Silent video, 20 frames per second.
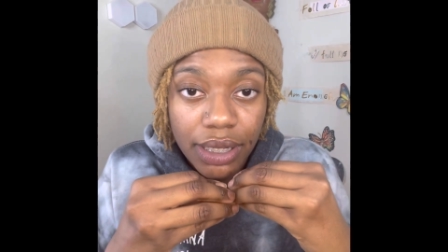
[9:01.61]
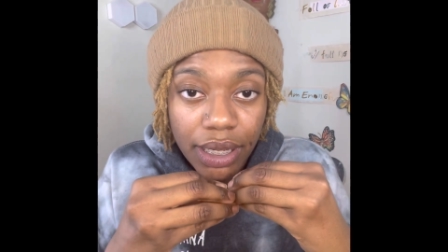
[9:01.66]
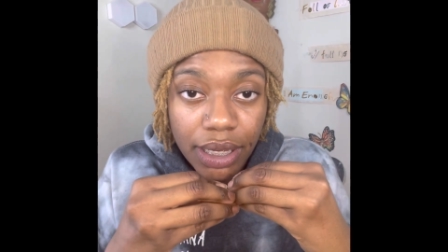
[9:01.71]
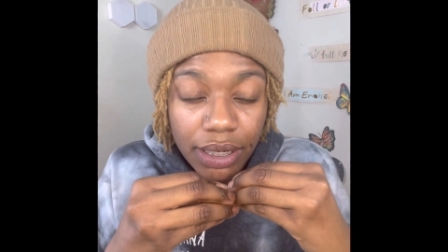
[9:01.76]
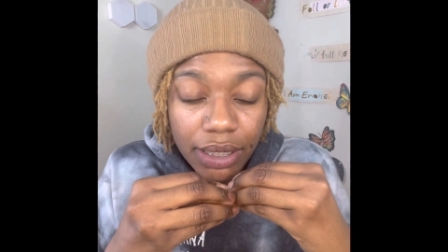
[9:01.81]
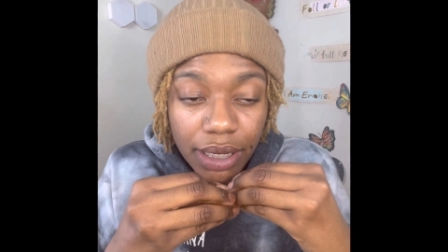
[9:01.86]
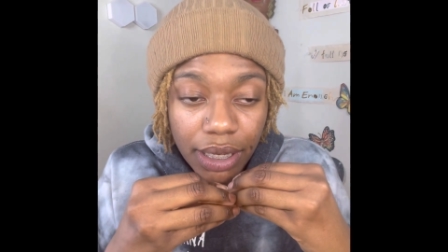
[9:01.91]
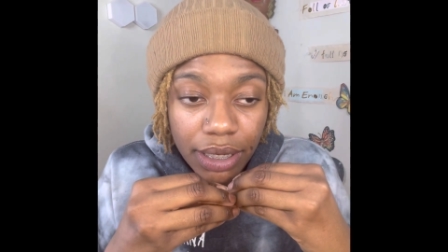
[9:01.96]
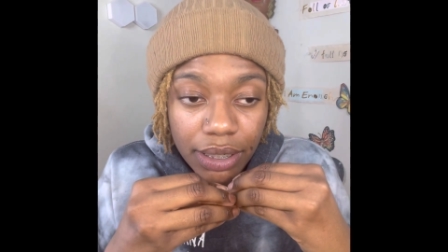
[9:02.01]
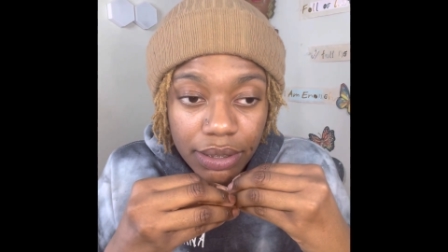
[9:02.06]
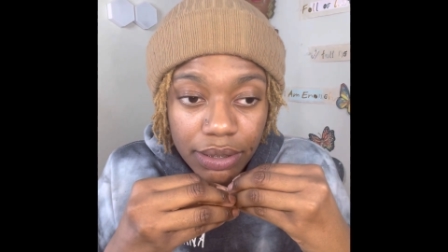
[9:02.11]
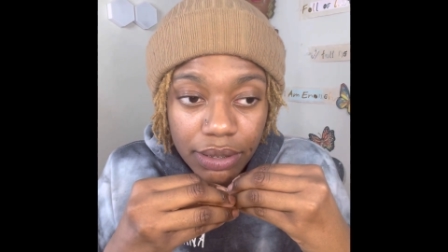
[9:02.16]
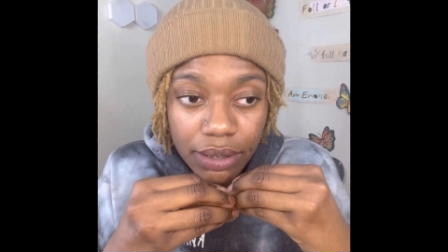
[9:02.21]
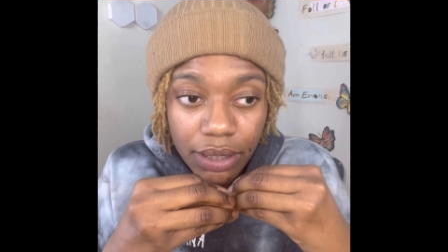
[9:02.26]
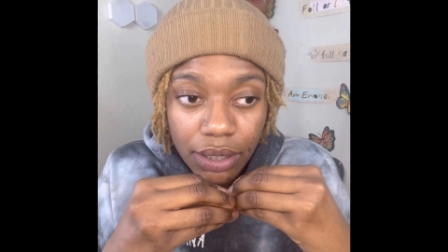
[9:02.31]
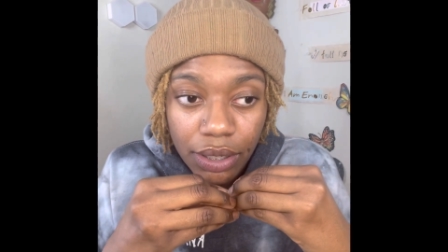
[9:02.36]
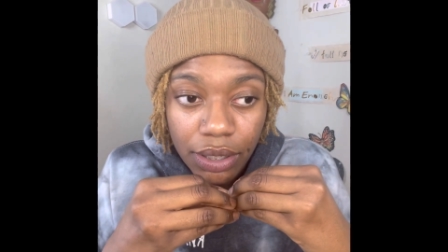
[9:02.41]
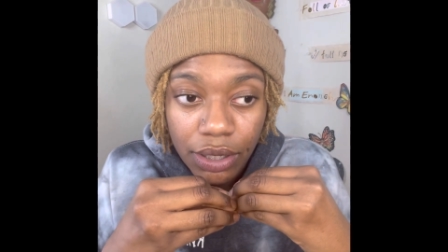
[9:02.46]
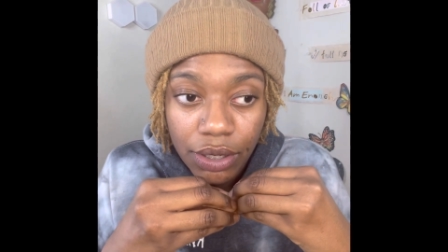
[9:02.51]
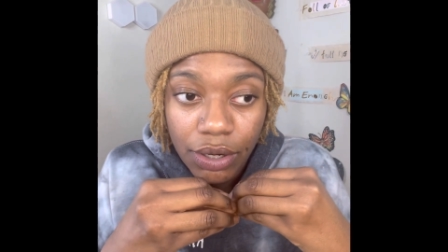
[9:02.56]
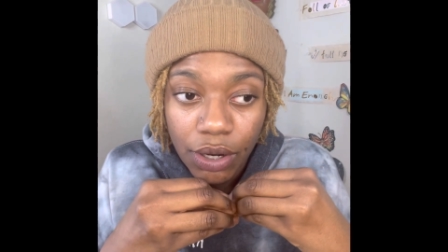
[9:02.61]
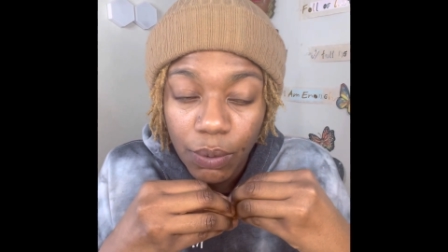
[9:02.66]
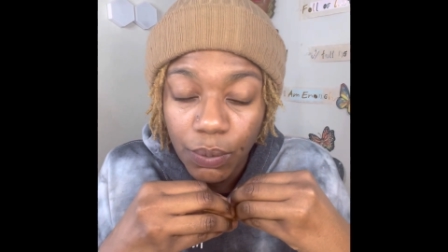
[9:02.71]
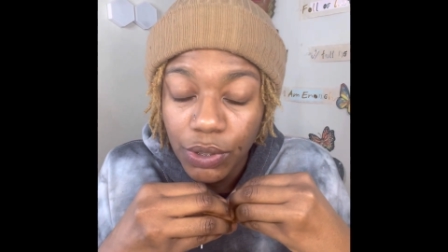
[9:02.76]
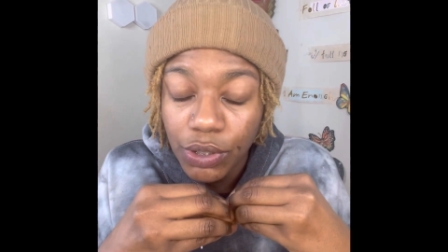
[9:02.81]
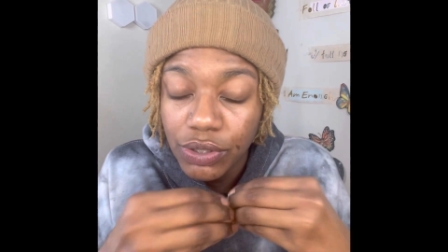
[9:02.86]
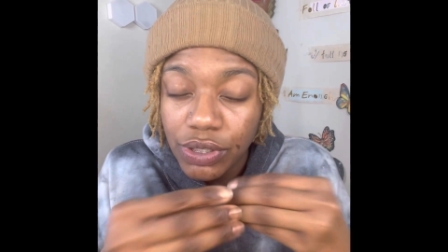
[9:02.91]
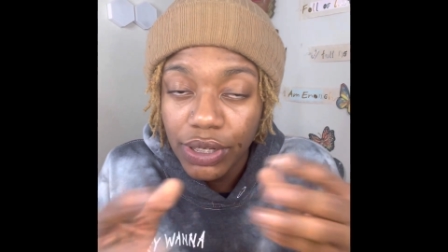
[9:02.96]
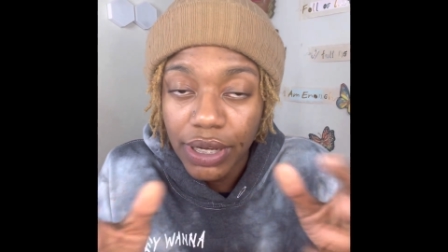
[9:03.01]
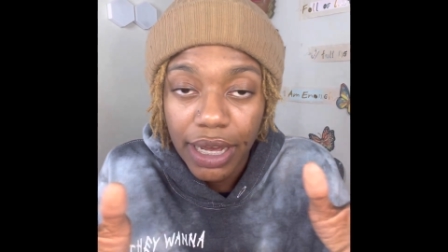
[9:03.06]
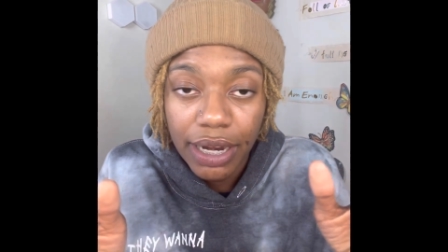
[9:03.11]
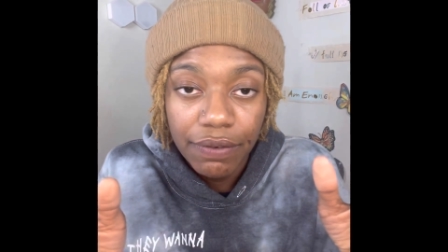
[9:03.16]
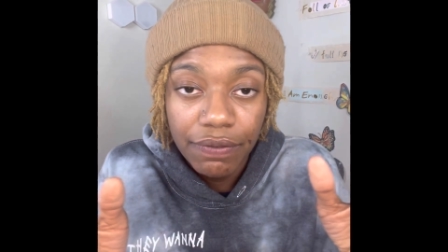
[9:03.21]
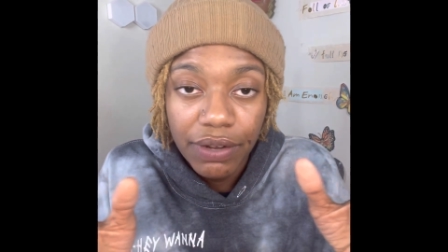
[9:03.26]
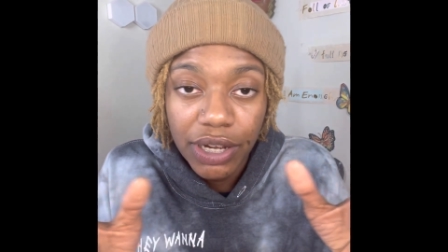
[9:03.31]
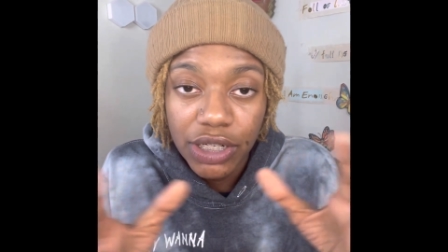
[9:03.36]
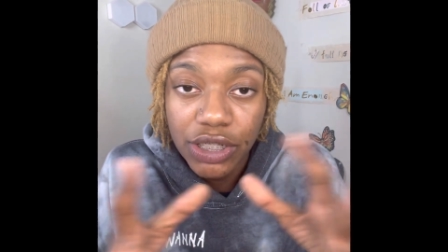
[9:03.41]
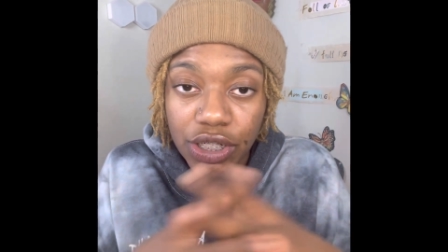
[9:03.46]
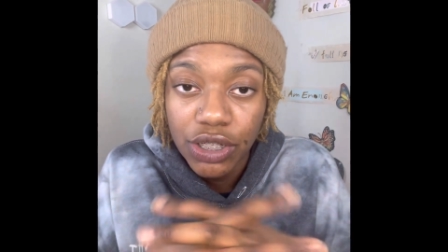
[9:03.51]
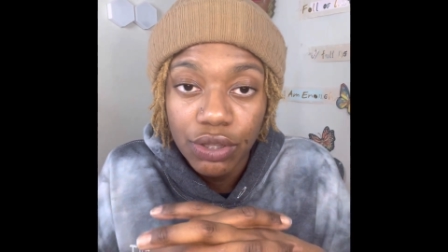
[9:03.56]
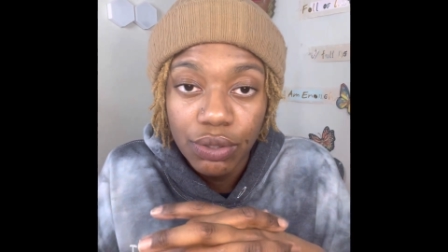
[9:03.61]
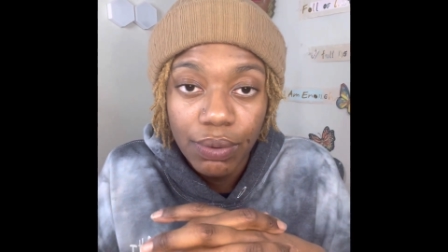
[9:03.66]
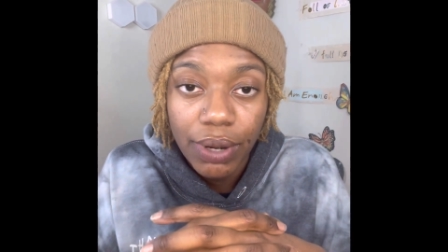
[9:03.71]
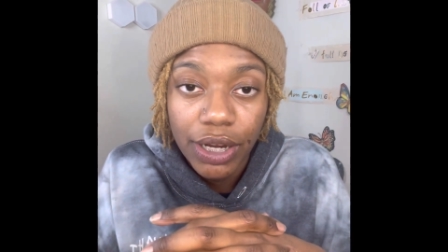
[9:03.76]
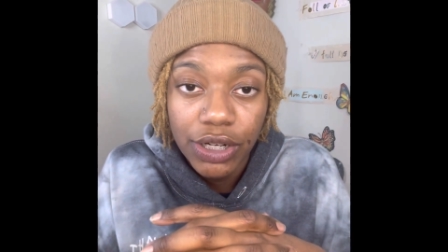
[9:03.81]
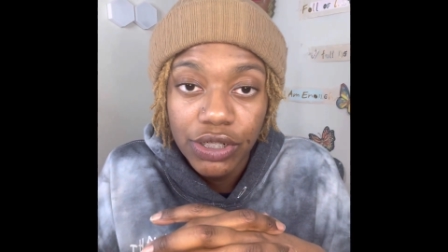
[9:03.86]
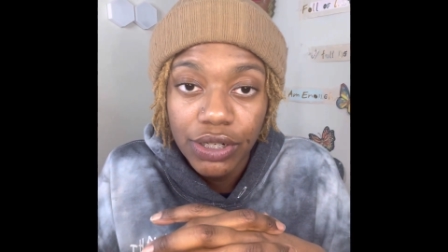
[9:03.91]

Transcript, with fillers: and, and, you know, when you still got to function throughout